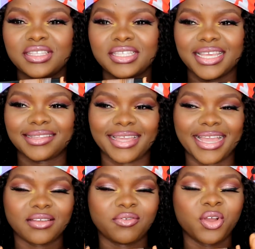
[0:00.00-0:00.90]
to get the
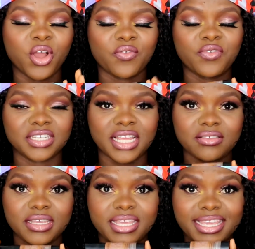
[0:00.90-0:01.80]
kind of coverage that
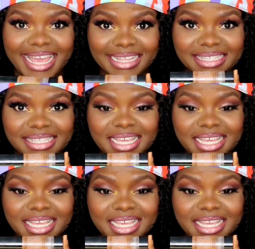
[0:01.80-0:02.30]
you get